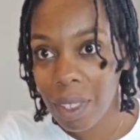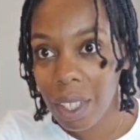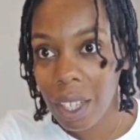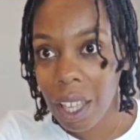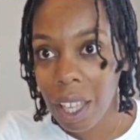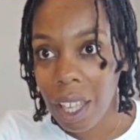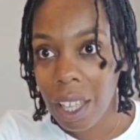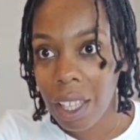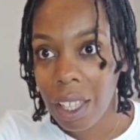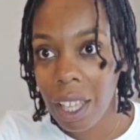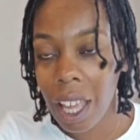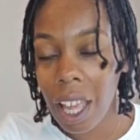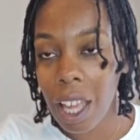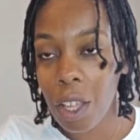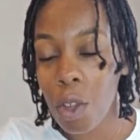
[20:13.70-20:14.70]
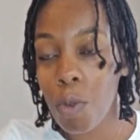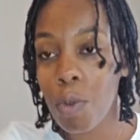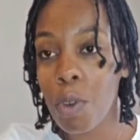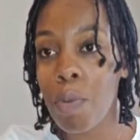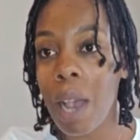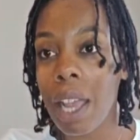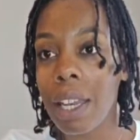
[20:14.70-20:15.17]
Yeah, you
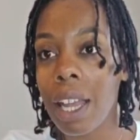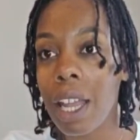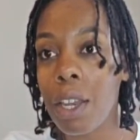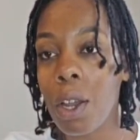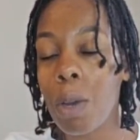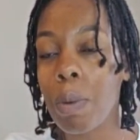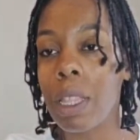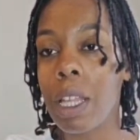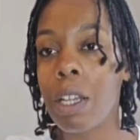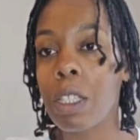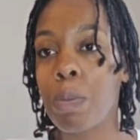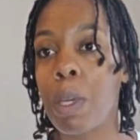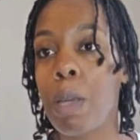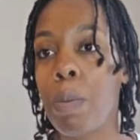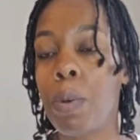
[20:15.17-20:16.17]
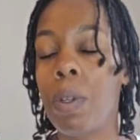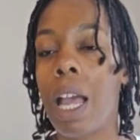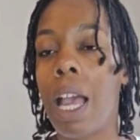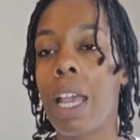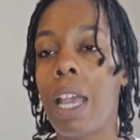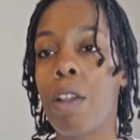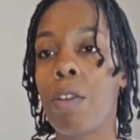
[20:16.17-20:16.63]
might not know, but there's people
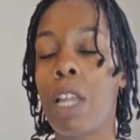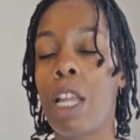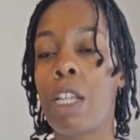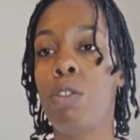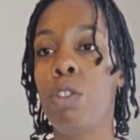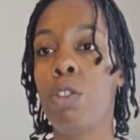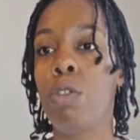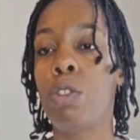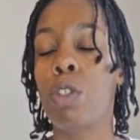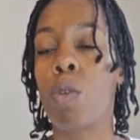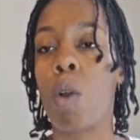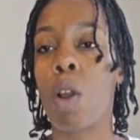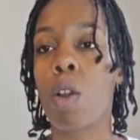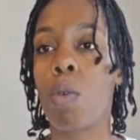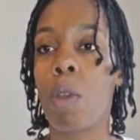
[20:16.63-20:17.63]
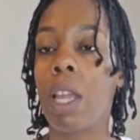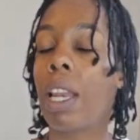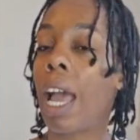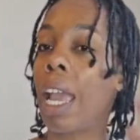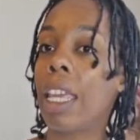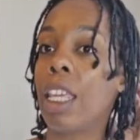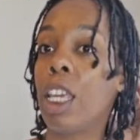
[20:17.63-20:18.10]
like that you used to work with
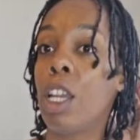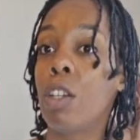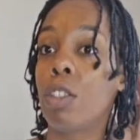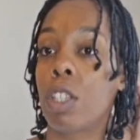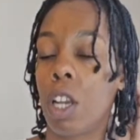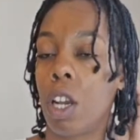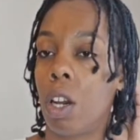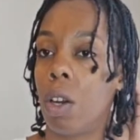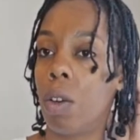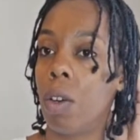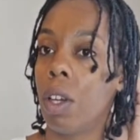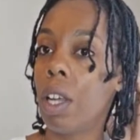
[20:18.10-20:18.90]
like years ago.